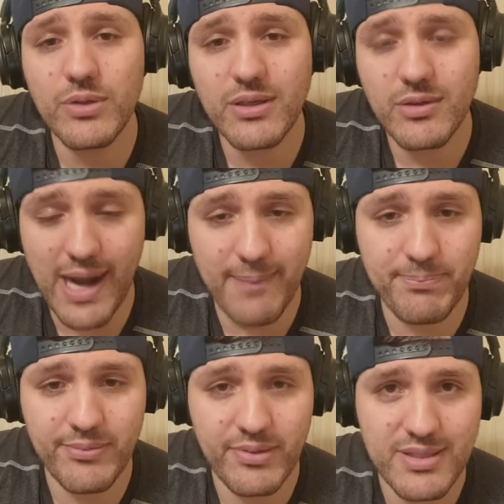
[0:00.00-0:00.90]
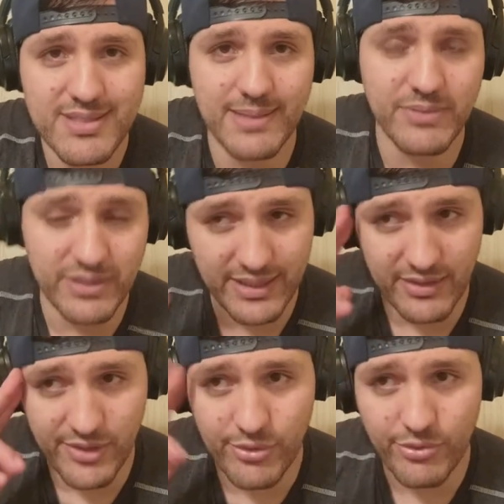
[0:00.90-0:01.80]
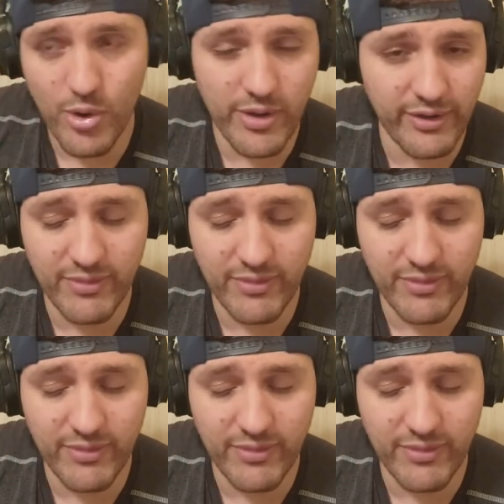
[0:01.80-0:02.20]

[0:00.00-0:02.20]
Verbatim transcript: crap, something that they're throwing